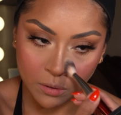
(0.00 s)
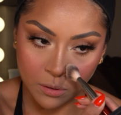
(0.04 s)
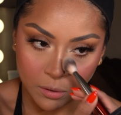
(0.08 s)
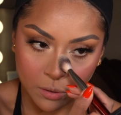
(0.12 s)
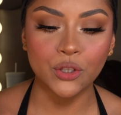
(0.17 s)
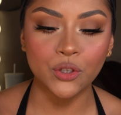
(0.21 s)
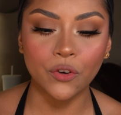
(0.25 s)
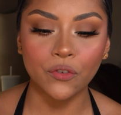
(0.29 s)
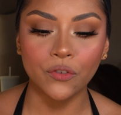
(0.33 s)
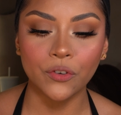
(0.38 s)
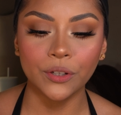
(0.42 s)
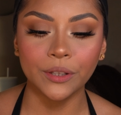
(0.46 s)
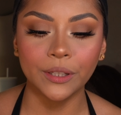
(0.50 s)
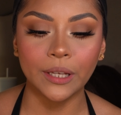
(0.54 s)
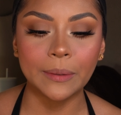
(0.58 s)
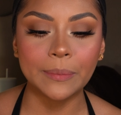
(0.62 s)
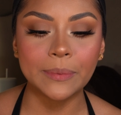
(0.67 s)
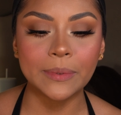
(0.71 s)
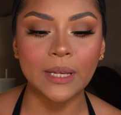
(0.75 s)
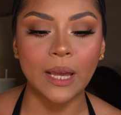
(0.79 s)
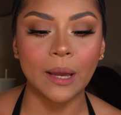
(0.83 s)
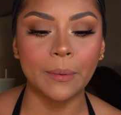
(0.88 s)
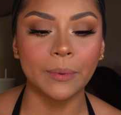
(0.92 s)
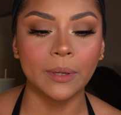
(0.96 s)
So for
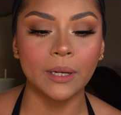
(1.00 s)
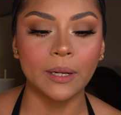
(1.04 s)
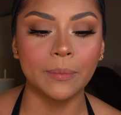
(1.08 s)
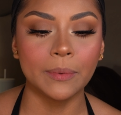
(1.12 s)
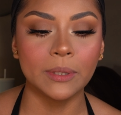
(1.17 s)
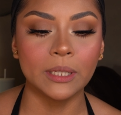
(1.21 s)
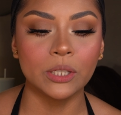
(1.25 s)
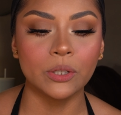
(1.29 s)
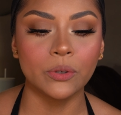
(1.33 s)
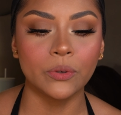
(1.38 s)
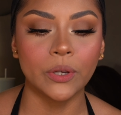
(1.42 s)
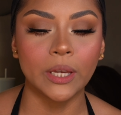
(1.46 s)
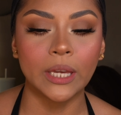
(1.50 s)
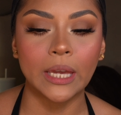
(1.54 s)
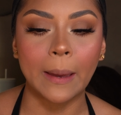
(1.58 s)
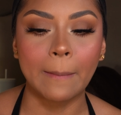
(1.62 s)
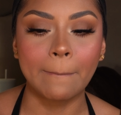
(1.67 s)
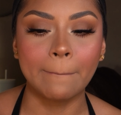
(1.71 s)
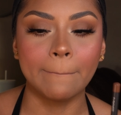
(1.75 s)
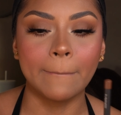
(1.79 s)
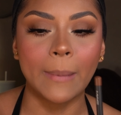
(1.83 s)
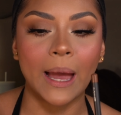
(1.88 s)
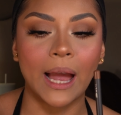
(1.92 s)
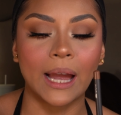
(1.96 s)
lips, I'm gonna be doing
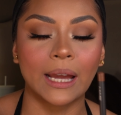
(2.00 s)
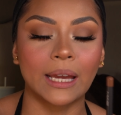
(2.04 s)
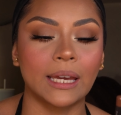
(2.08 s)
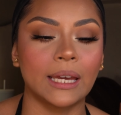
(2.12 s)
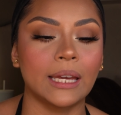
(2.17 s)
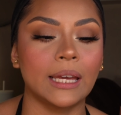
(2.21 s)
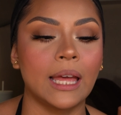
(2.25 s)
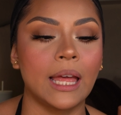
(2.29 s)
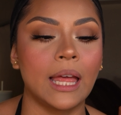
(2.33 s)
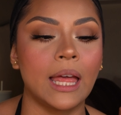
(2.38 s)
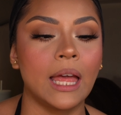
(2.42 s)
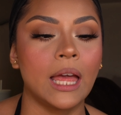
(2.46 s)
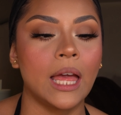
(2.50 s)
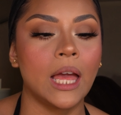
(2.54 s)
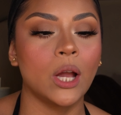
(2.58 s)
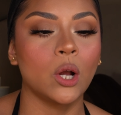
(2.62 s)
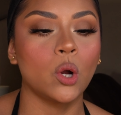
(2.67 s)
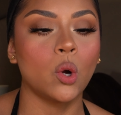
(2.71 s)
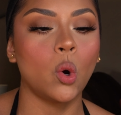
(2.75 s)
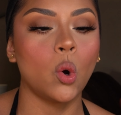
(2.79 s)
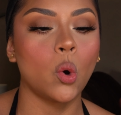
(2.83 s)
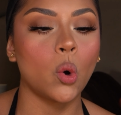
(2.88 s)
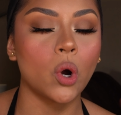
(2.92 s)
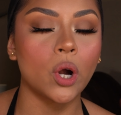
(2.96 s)
MAC
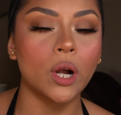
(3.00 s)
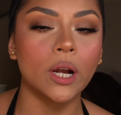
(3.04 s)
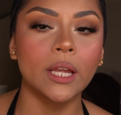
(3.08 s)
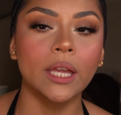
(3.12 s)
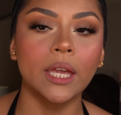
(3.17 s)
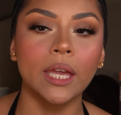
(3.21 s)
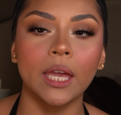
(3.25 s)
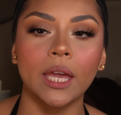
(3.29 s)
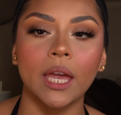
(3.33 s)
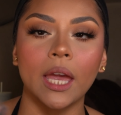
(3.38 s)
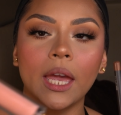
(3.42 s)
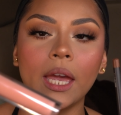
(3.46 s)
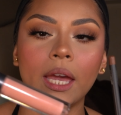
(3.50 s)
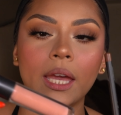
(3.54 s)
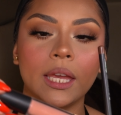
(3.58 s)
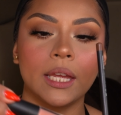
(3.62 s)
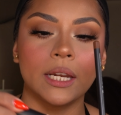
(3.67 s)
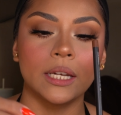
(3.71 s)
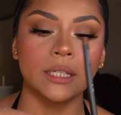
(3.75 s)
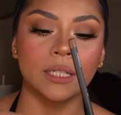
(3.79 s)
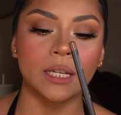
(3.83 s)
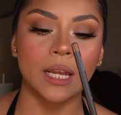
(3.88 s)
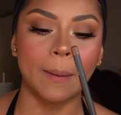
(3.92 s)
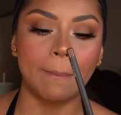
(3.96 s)
Cork
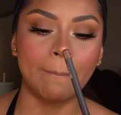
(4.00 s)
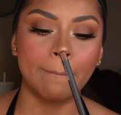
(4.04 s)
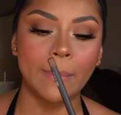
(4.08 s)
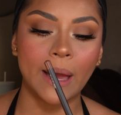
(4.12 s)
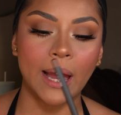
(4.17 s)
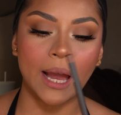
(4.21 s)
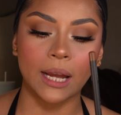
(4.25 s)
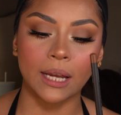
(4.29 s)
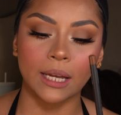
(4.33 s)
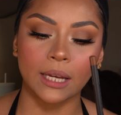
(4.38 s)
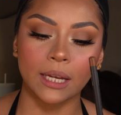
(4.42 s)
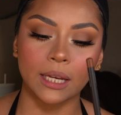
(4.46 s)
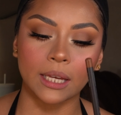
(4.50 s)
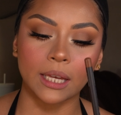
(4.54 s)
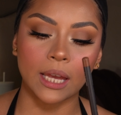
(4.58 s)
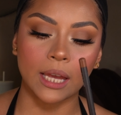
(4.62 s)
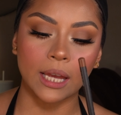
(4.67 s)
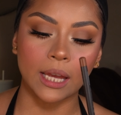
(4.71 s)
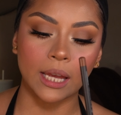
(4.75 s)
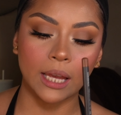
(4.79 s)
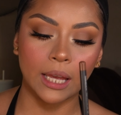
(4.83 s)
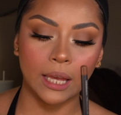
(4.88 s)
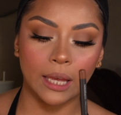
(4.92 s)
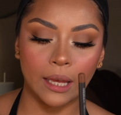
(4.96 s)
and MAC
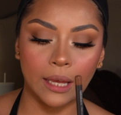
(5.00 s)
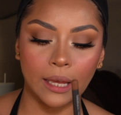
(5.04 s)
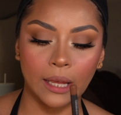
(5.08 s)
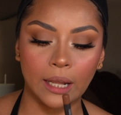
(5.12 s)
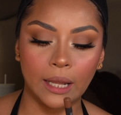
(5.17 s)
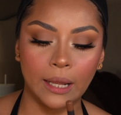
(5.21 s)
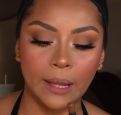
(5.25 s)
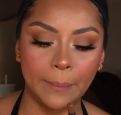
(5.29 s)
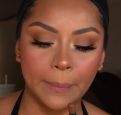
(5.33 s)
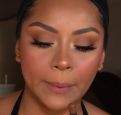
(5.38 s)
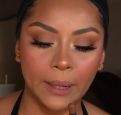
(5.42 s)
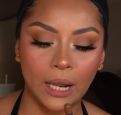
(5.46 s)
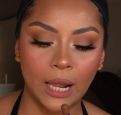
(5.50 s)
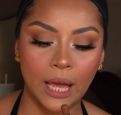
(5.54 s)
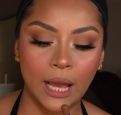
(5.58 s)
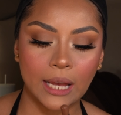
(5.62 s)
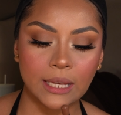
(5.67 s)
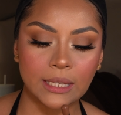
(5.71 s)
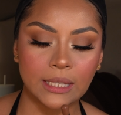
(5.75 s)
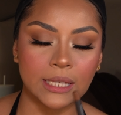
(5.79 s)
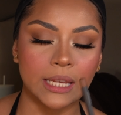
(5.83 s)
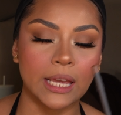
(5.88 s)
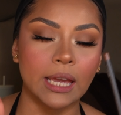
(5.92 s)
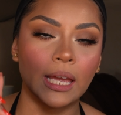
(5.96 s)
Lip
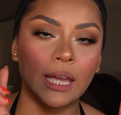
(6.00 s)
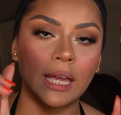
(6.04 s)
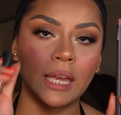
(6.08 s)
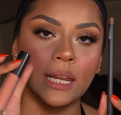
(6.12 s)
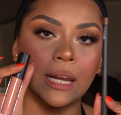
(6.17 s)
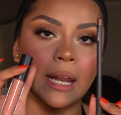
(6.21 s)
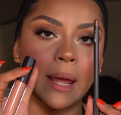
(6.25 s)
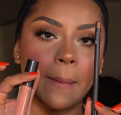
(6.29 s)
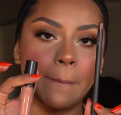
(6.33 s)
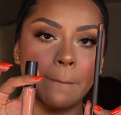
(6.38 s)
Glass in